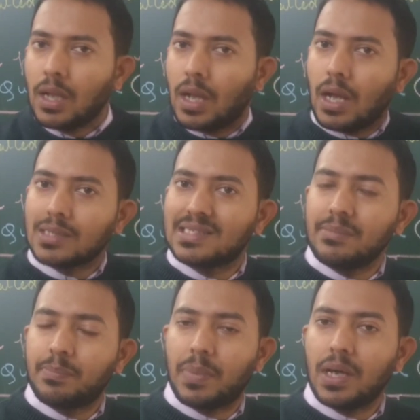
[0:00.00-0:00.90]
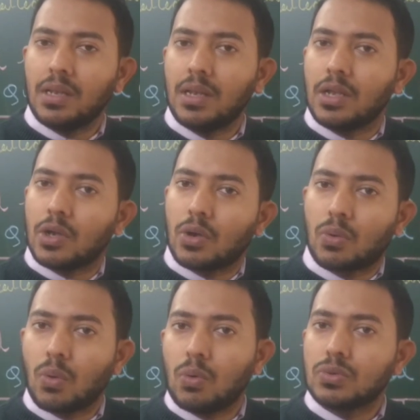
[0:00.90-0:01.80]
A simple
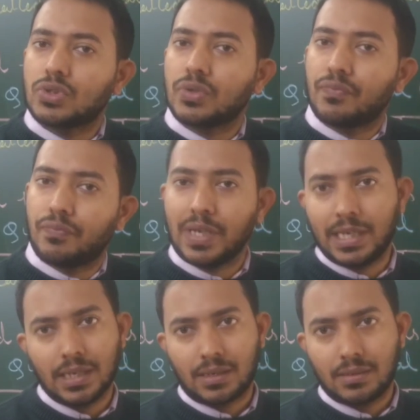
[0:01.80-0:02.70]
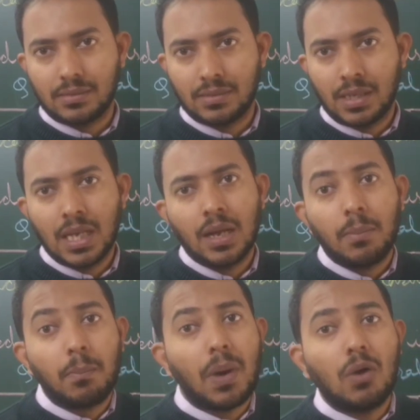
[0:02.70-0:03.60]
closed figure
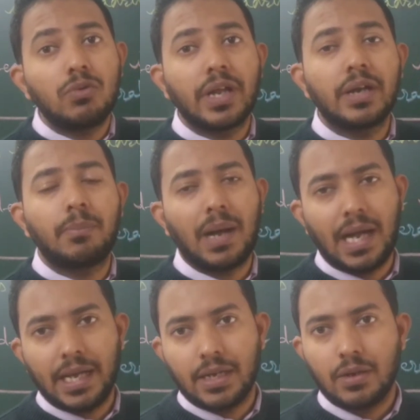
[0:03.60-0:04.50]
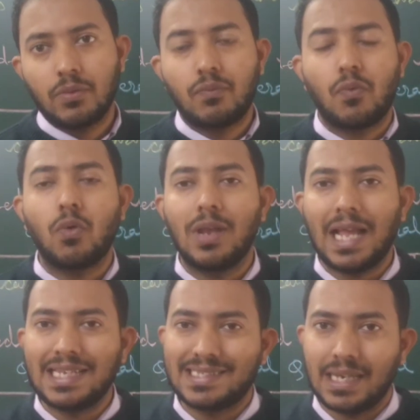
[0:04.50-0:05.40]
bounded by four
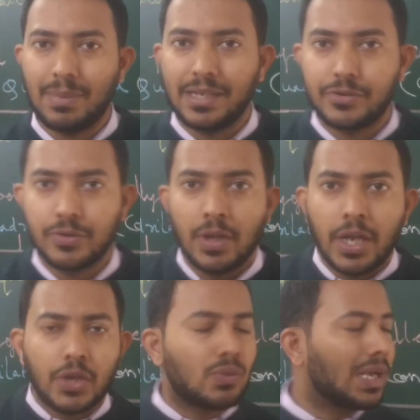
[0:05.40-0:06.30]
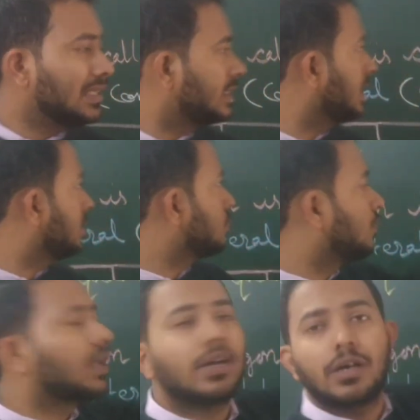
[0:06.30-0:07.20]
line segment. You can see this
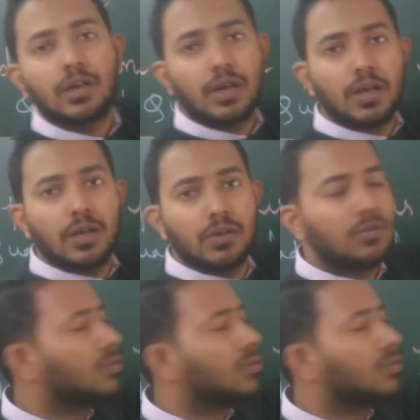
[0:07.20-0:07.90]
figure.